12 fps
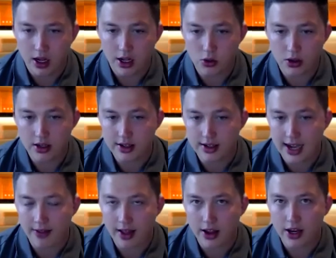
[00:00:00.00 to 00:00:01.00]
And to
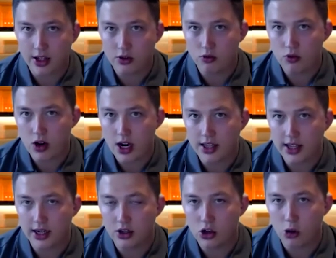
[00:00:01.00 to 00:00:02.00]
understand that, you need to really
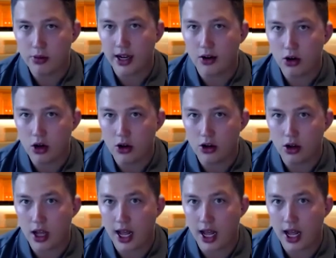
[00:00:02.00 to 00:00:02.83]
take a top-down look